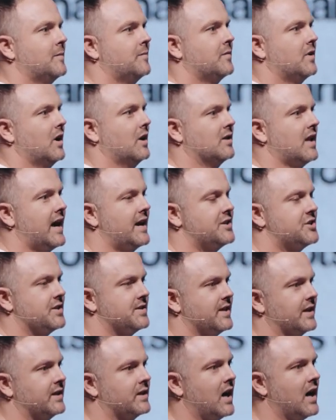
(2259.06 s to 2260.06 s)
Elijah
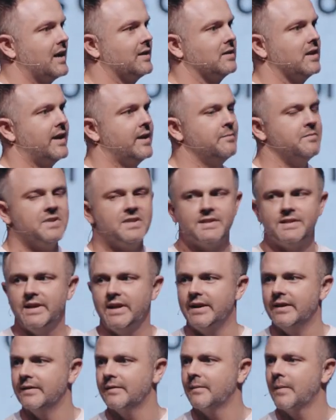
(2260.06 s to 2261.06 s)
said, God, let him
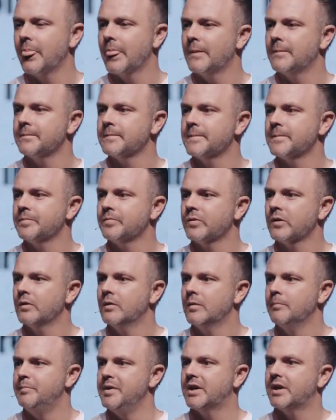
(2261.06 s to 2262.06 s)
see.
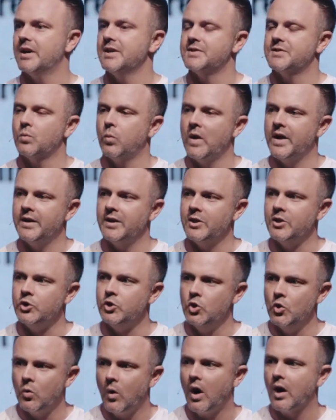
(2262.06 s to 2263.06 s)
Because when
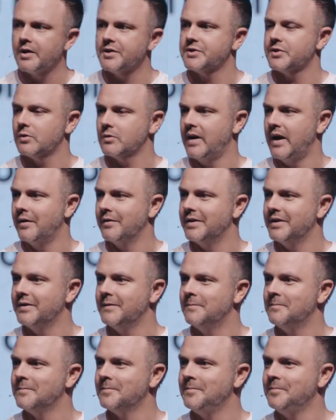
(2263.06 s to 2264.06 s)
you are surrounded,
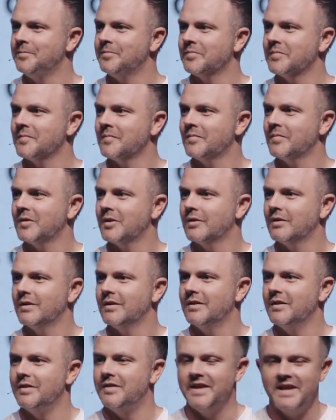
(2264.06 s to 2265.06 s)

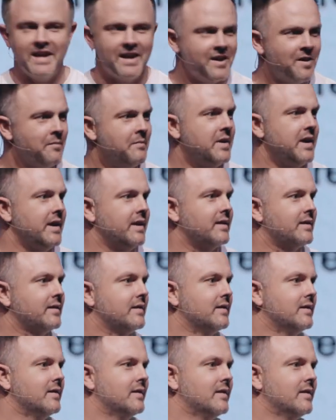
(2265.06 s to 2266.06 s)
the enemy
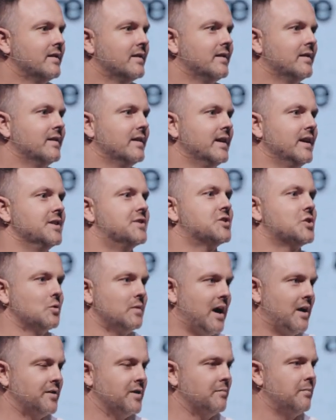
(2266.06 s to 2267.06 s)
is
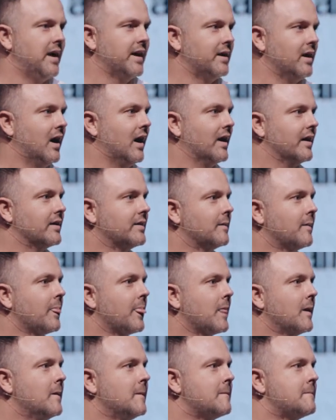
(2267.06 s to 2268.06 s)
surrounded by God.
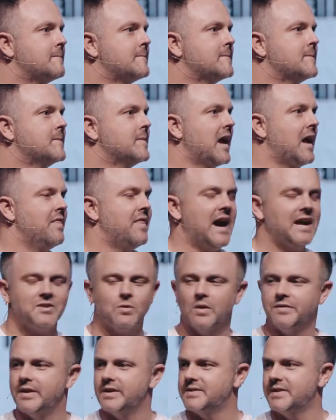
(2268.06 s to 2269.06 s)
And that's
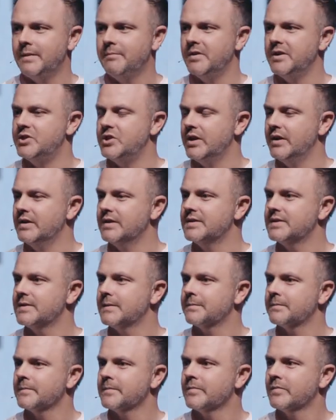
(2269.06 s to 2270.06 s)
what this image is.
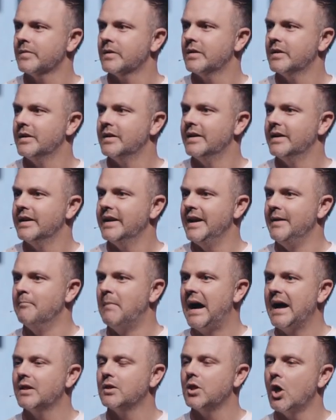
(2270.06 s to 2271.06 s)
In
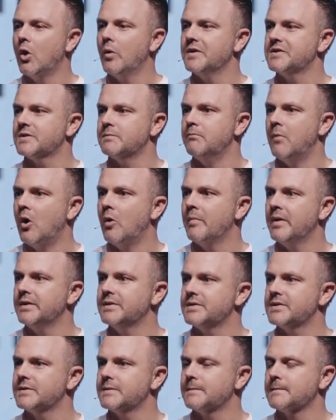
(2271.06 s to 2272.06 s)
my lowest
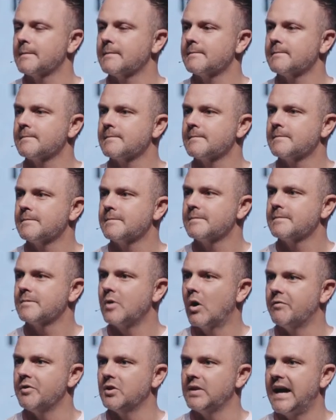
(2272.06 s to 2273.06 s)
moments
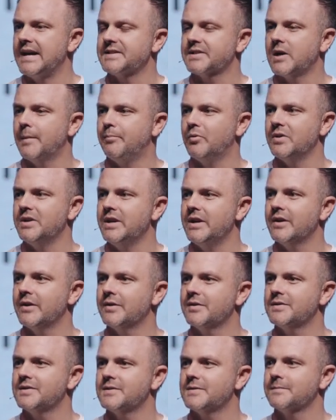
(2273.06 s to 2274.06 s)
over the last couple
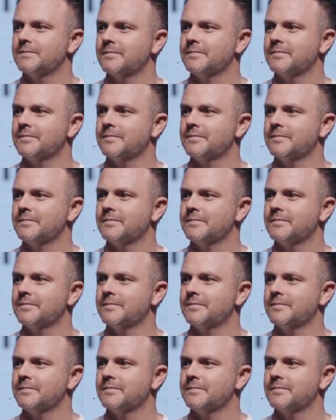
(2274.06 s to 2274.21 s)
years,